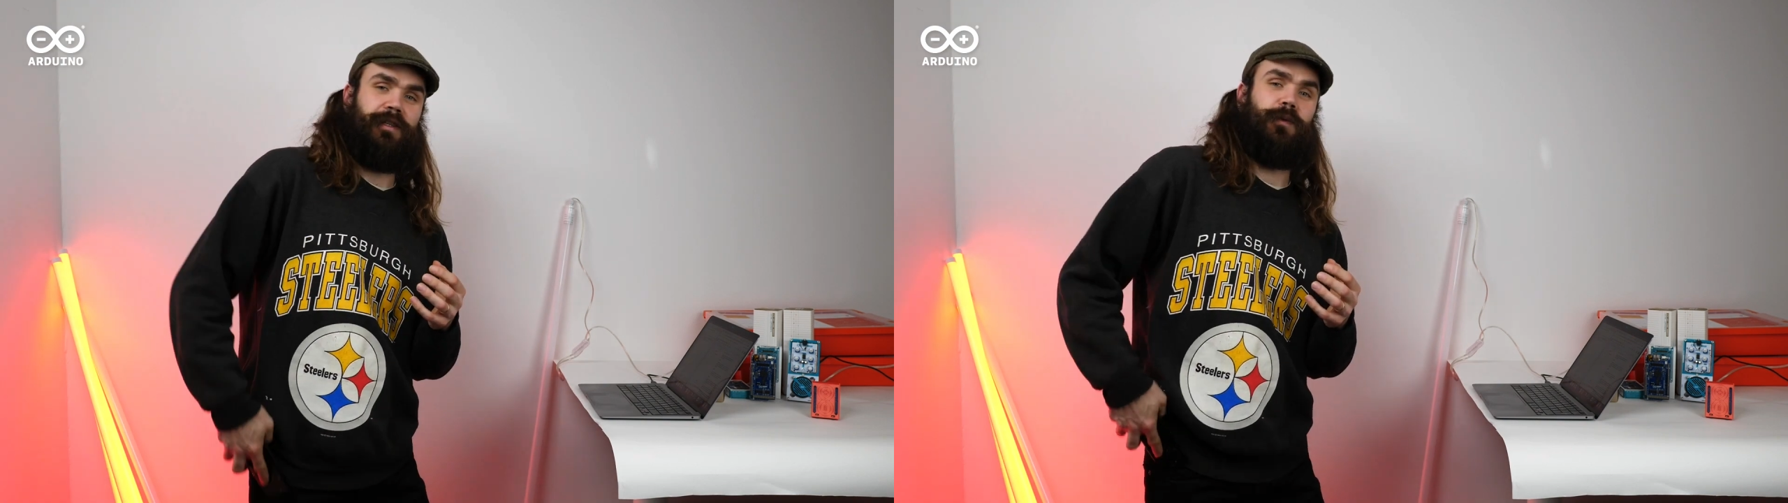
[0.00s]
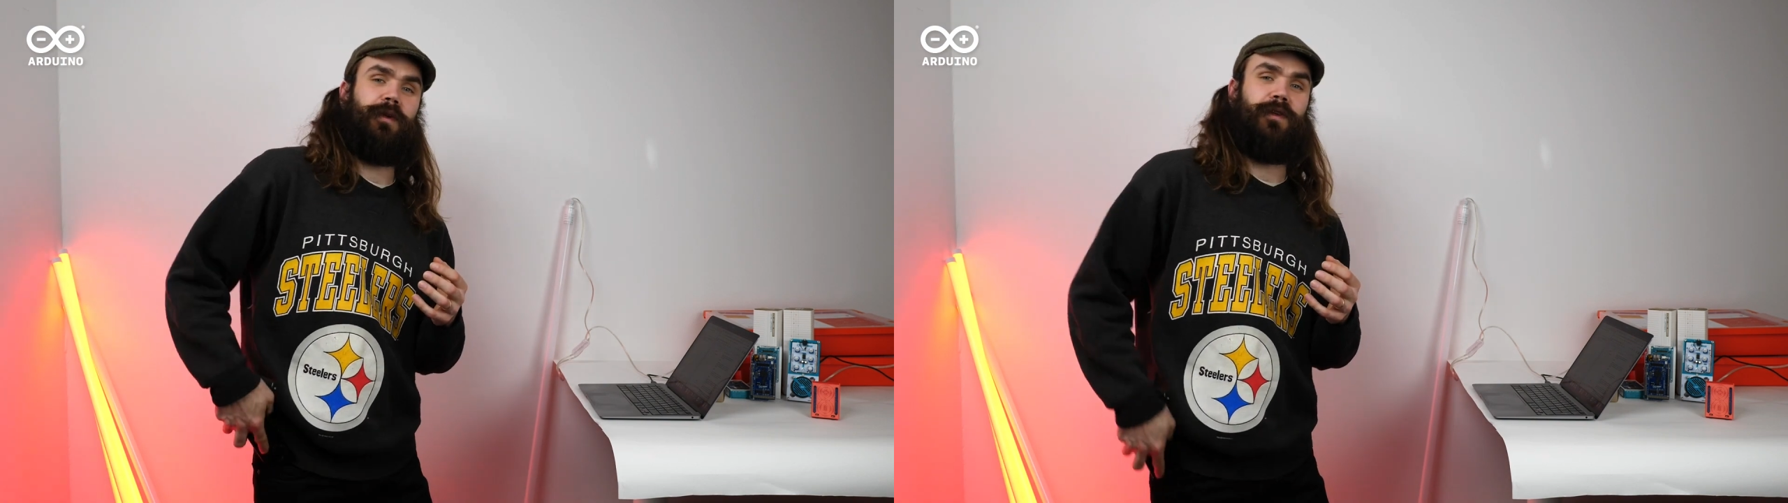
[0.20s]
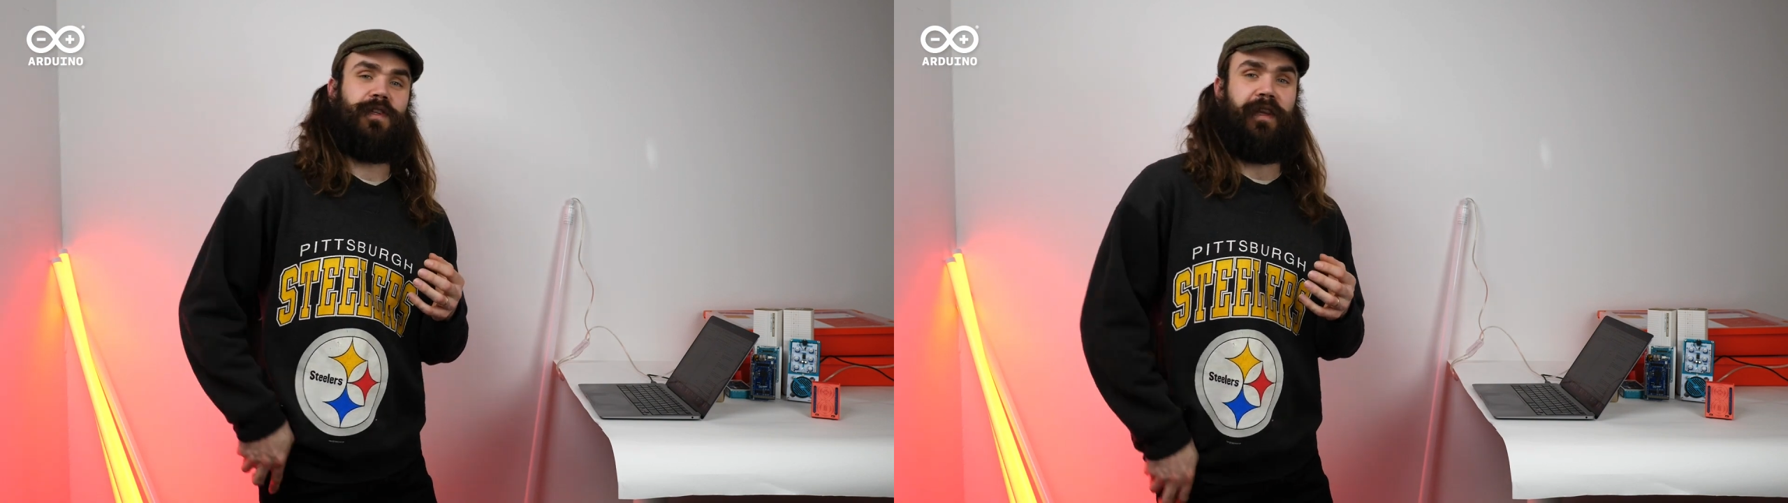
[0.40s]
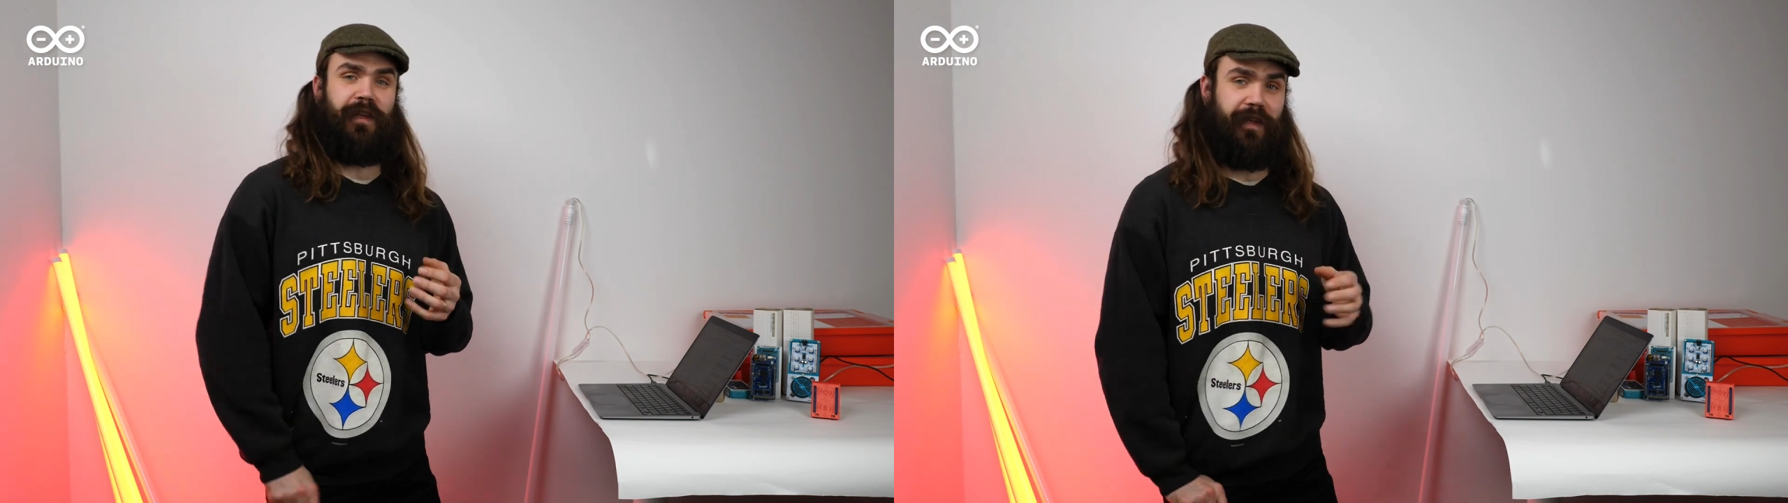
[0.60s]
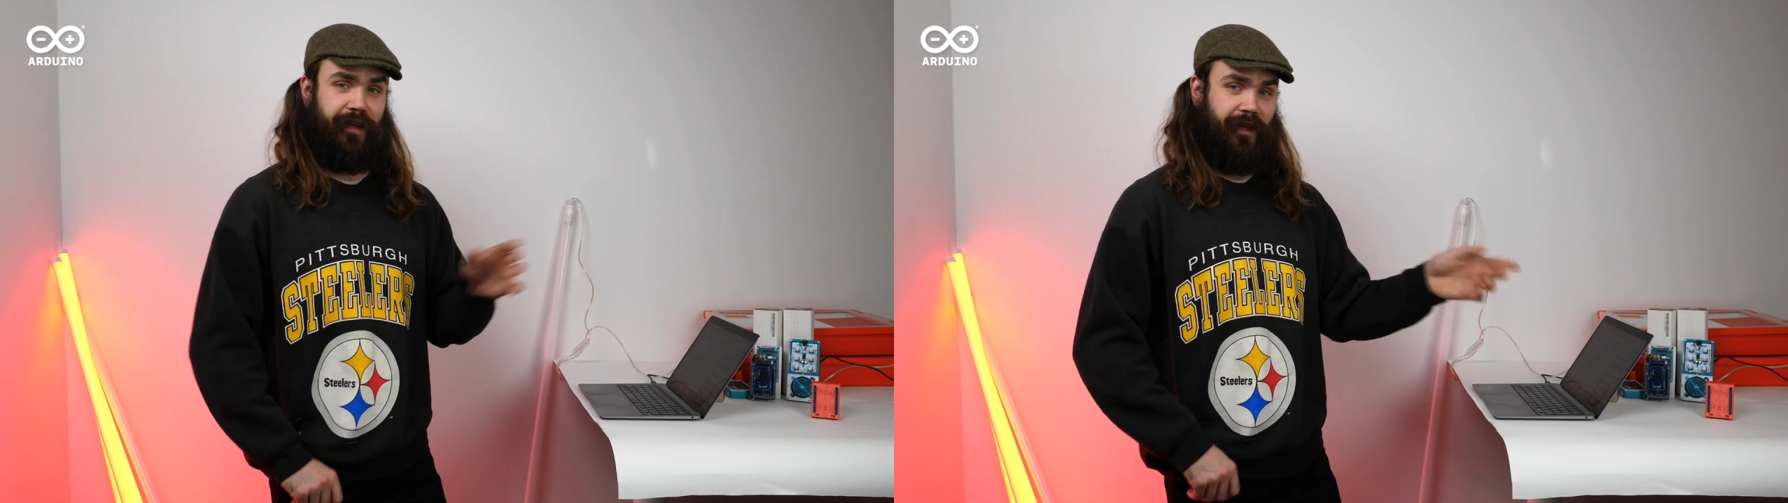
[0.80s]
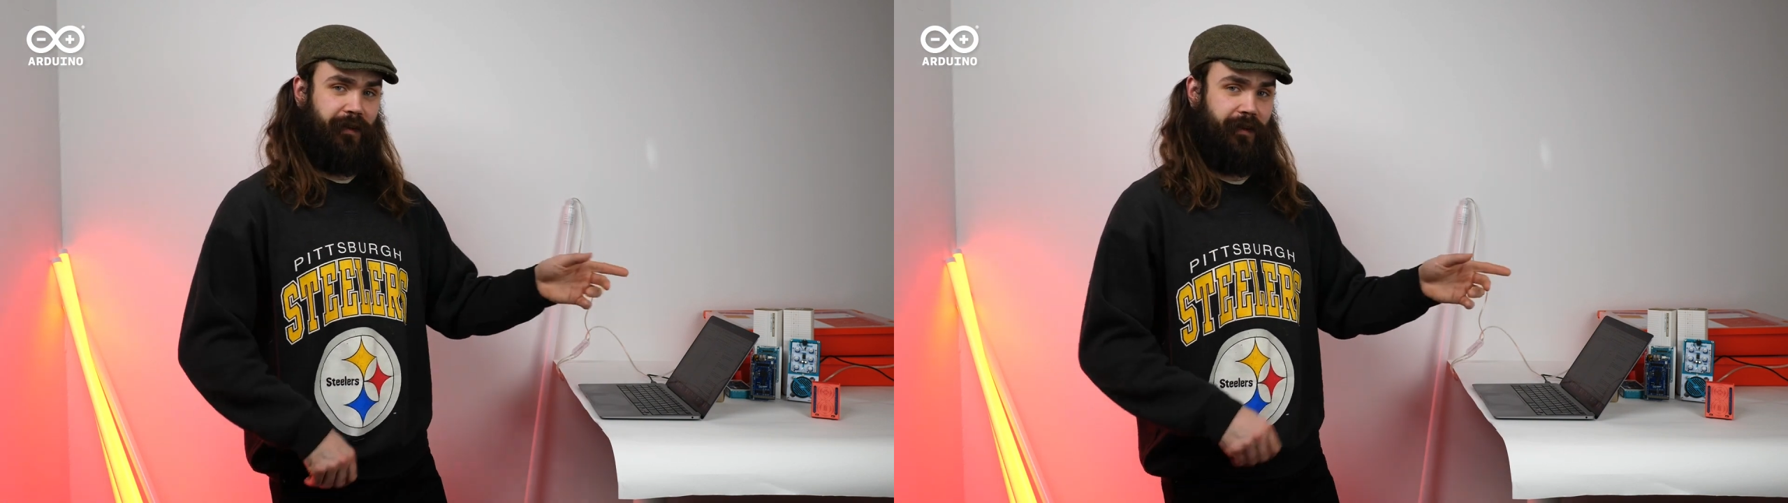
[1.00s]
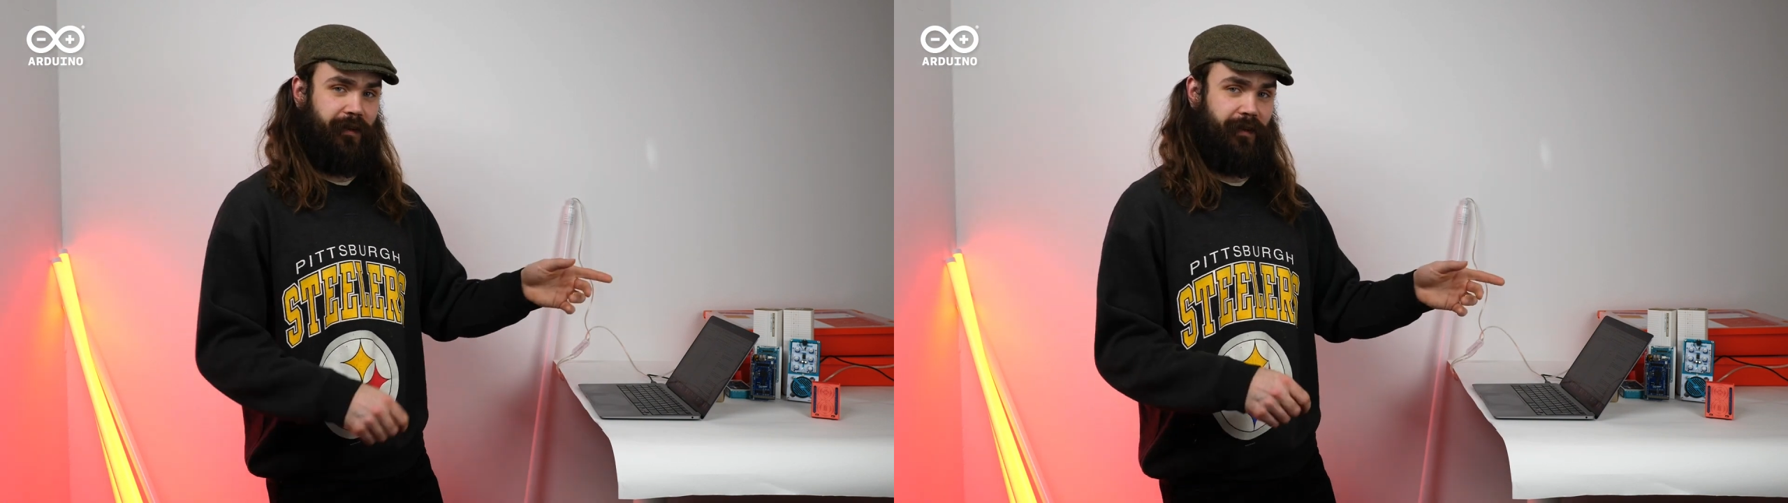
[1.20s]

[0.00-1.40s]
going to send the data